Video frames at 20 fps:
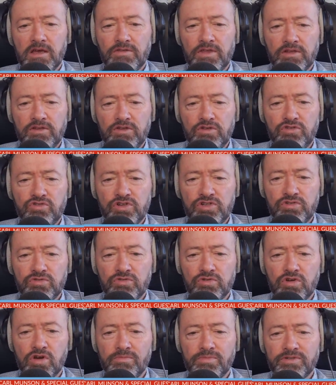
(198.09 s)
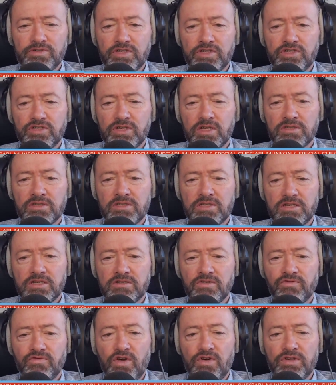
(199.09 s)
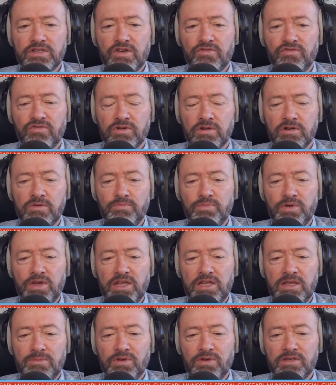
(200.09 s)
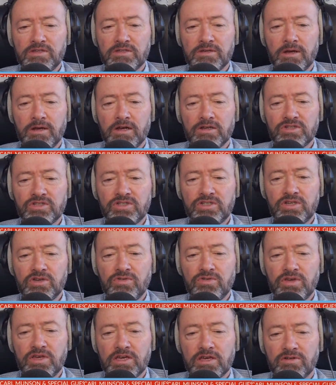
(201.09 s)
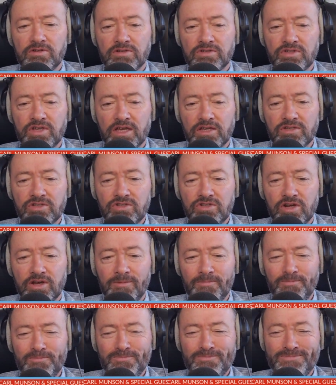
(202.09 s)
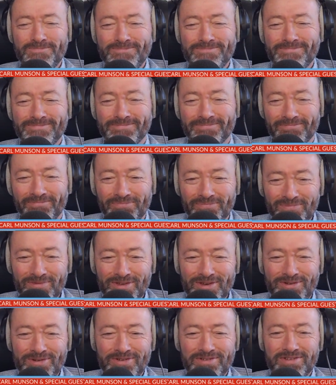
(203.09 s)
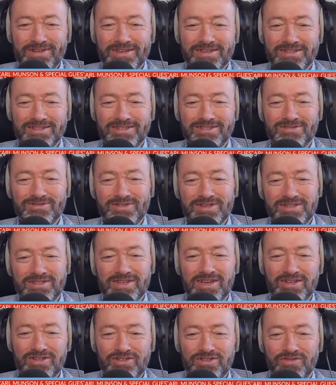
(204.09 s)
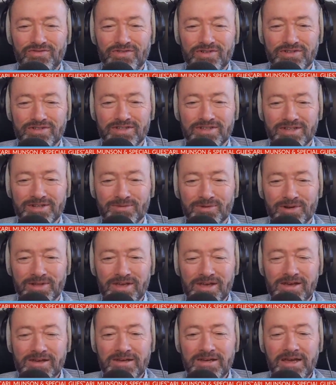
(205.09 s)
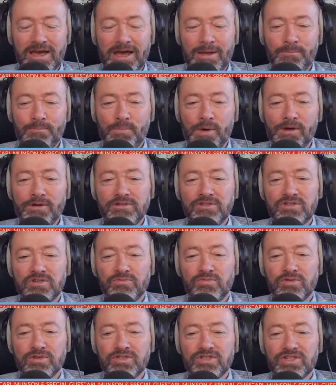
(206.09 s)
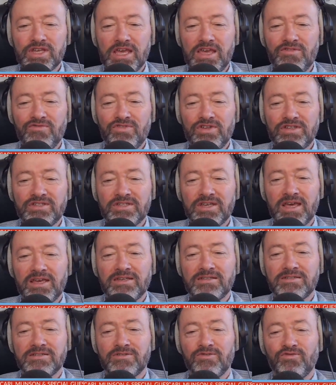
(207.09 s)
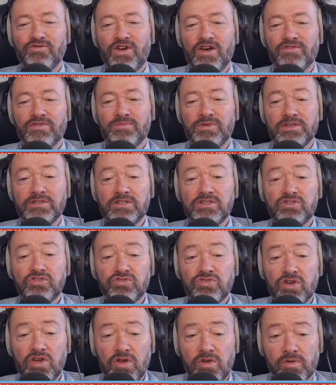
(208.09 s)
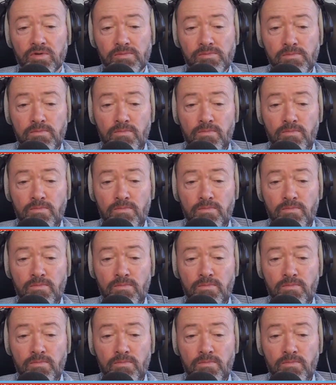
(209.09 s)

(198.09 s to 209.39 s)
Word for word: Their nutritional composition and taste are very different. Lupini beans are silkier in texture. Hmm, who doesn't like a silky texture first thing in the morning? And boast a more savory taste than fava beans. It's true.